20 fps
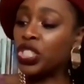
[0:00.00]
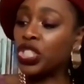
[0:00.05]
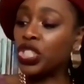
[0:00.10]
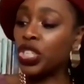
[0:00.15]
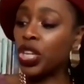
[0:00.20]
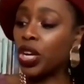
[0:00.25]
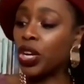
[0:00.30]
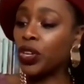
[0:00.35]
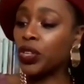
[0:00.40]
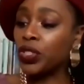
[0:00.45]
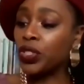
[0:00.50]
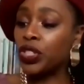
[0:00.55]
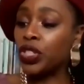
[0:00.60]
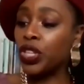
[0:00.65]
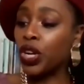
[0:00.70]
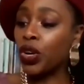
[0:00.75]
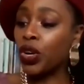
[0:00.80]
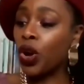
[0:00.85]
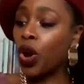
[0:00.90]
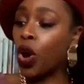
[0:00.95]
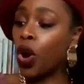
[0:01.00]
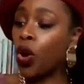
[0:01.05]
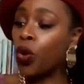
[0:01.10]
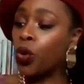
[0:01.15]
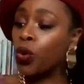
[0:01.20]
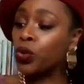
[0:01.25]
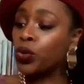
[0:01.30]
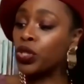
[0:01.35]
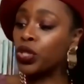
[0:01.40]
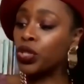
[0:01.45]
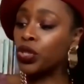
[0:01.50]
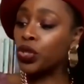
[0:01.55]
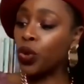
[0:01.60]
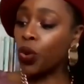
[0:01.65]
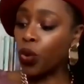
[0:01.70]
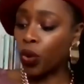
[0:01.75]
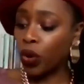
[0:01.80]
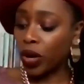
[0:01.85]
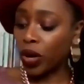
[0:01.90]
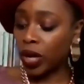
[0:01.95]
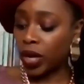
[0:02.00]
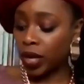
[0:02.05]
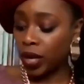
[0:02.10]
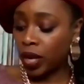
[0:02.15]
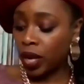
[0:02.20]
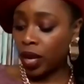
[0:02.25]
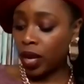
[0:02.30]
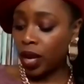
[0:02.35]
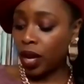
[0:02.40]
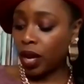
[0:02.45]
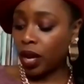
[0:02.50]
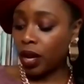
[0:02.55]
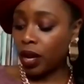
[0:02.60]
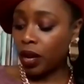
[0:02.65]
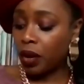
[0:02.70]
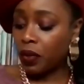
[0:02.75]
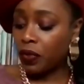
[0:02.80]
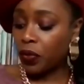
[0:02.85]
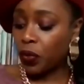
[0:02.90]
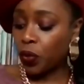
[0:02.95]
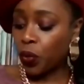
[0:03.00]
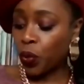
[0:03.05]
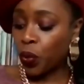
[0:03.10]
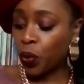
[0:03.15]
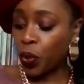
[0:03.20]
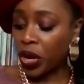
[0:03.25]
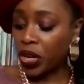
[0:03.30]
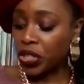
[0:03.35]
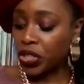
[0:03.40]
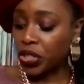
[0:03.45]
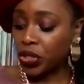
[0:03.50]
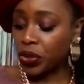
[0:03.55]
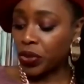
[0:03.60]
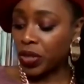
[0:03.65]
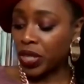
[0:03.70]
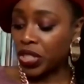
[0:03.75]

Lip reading: shares their own story of racial